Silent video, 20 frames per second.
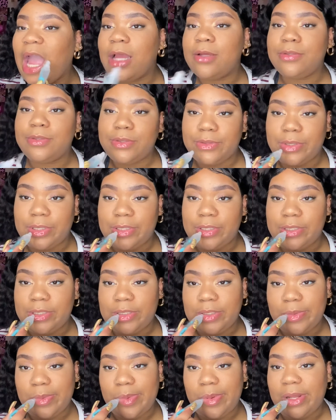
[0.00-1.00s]
So I
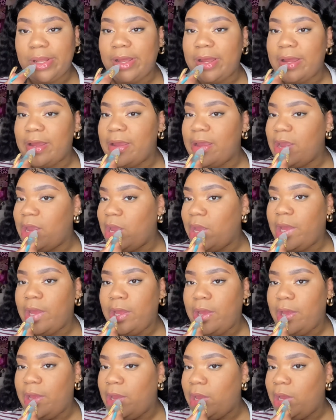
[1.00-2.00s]
just apply
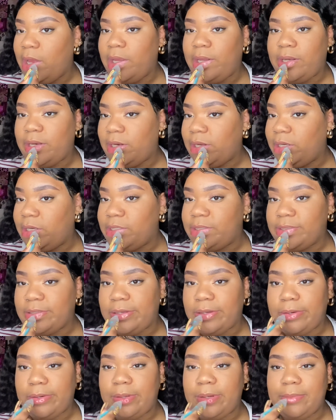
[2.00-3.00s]
a nice
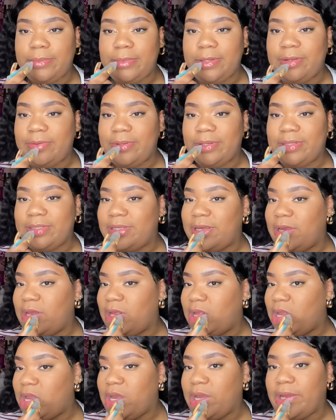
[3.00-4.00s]
coat. I'm not even gonna say a
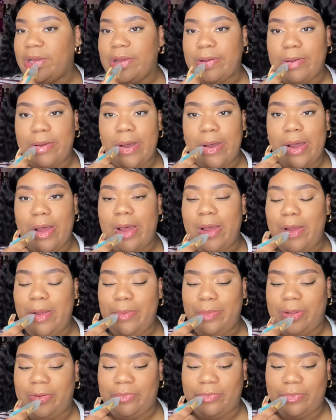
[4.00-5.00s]
thin coat. All
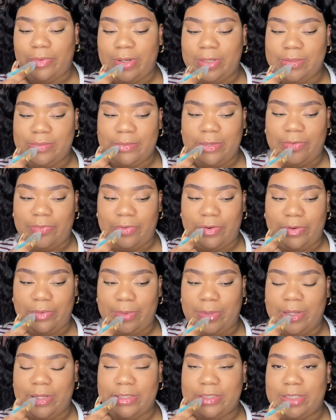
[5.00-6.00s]
my friends make fun of
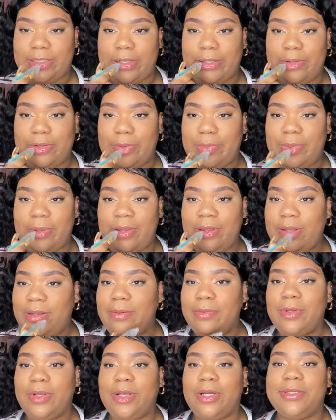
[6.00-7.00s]
me because they're like, you put
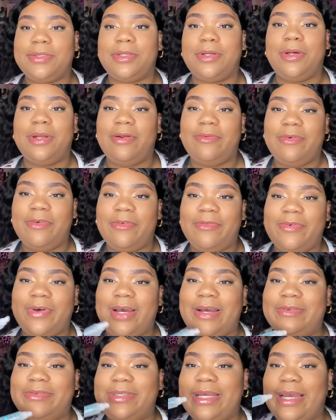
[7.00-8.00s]
lip gloss on every
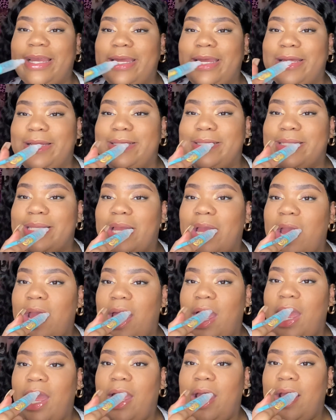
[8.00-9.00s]
5 seconds.
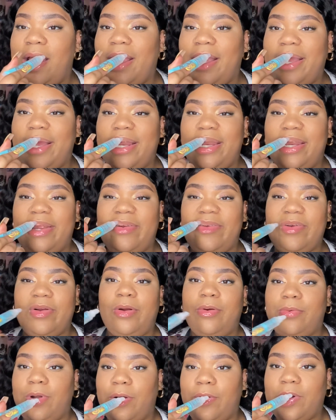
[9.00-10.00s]
You can never go
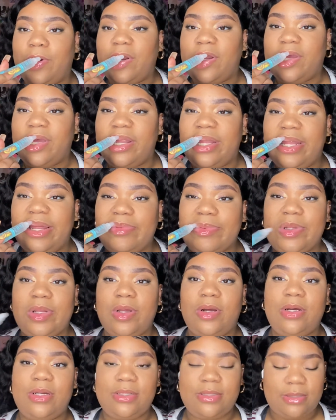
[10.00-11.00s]
wrong with a good lip
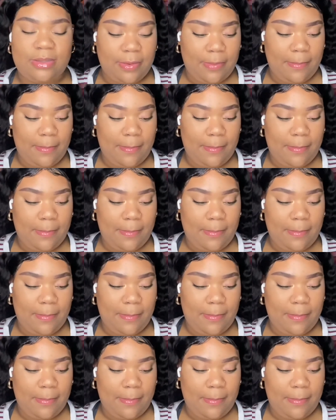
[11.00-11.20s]
gloss.